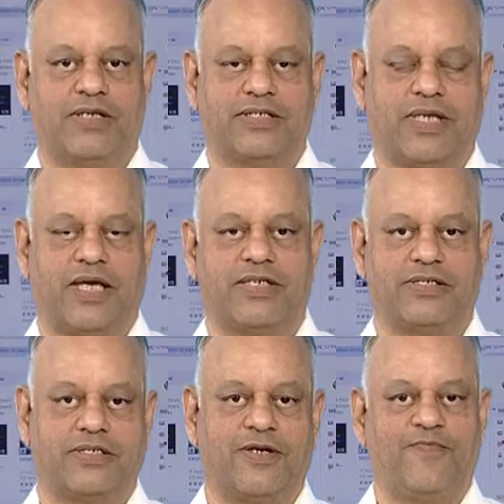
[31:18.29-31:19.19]

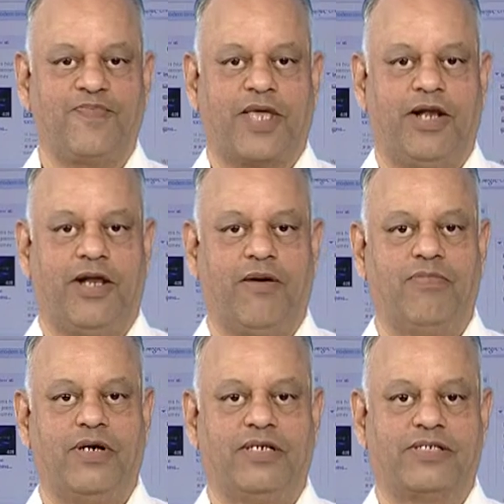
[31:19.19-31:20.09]
signs,
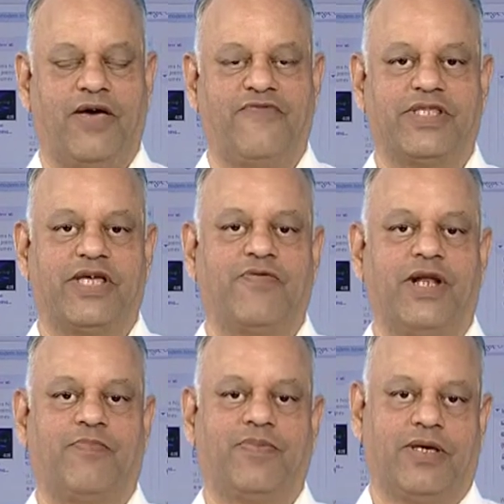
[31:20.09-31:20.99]
numbers, everything will
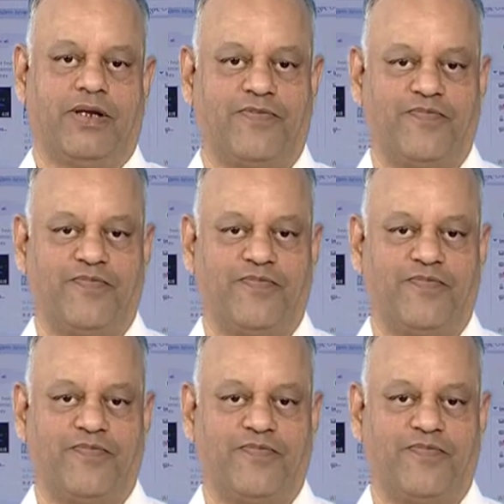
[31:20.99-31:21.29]
appear.